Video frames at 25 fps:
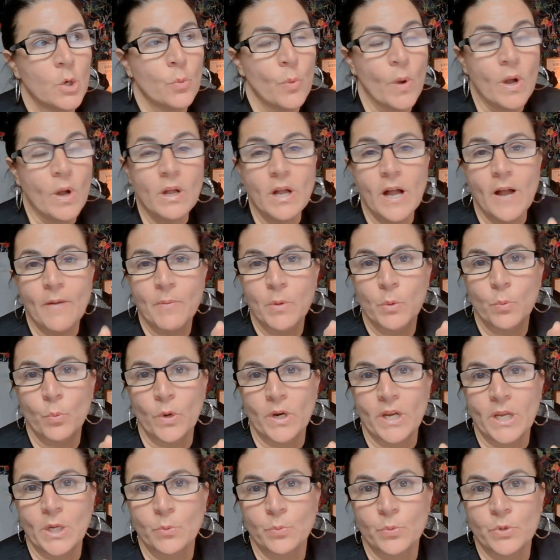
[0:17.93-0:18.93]
Well, I've been
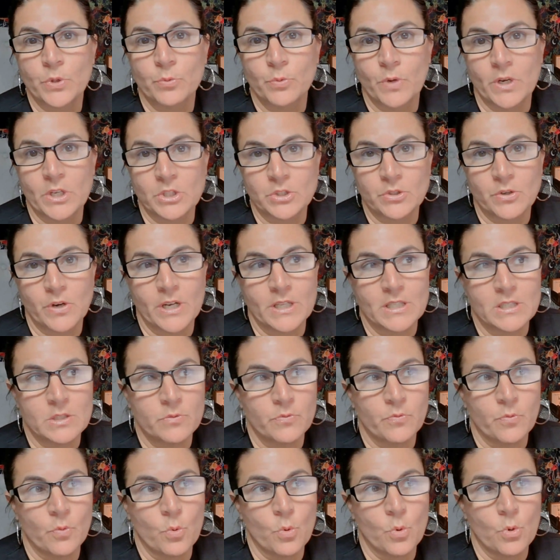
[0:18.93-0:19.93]
working with restaurants
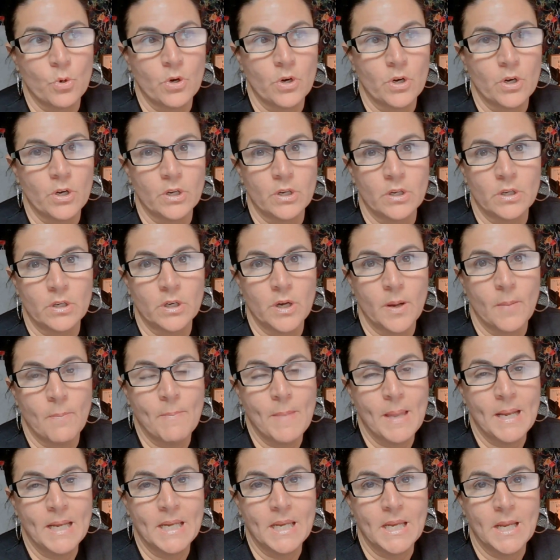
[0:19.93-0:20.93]
for
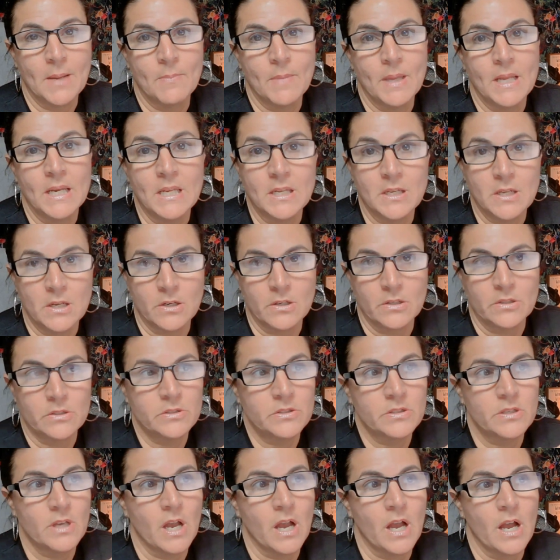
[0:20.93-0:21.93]
many, many
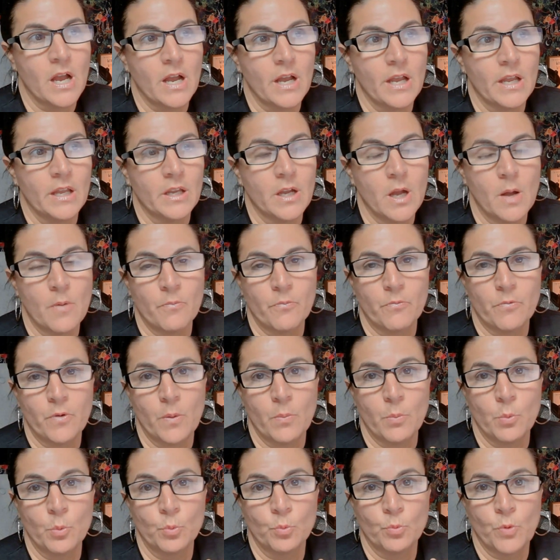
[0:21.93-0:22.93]
years. I come
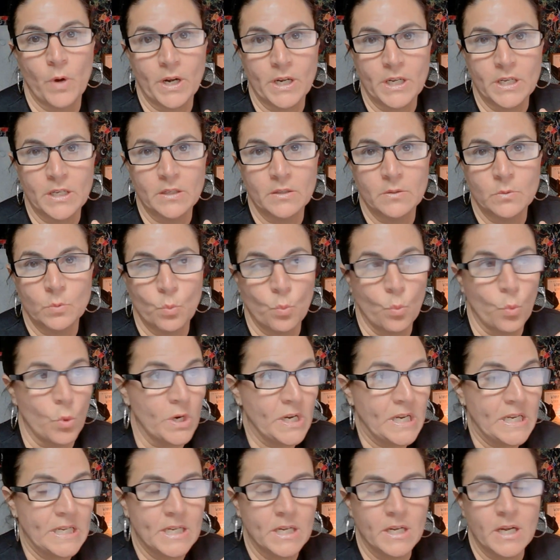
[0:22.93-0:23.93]
from running,
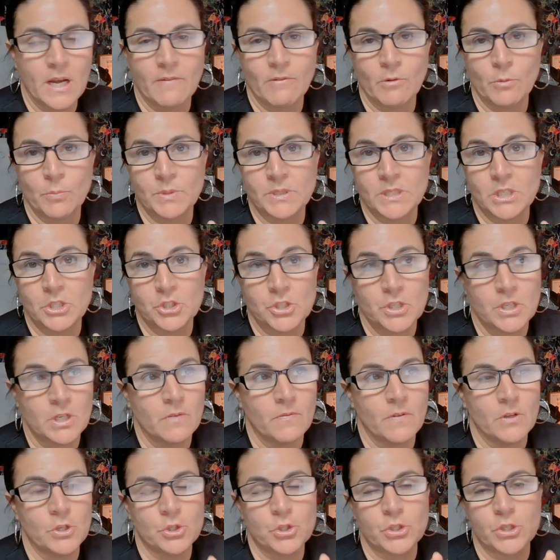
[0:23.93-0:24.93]
working in every position, and
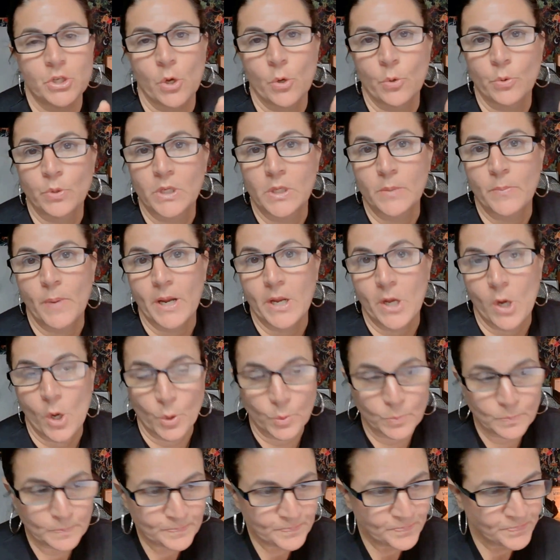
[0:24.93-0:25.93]
eventually owning my
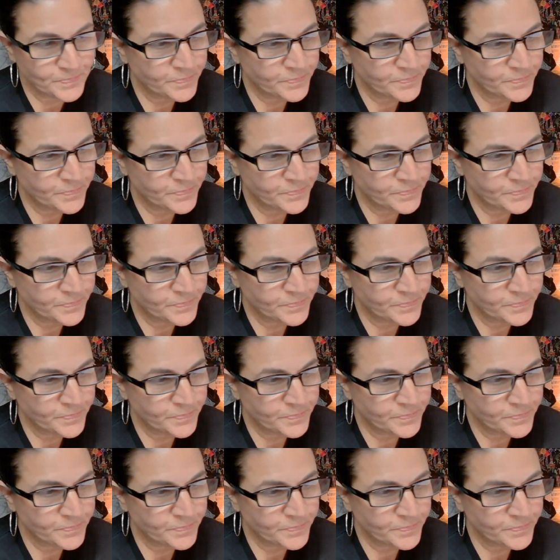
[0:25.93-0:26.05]
own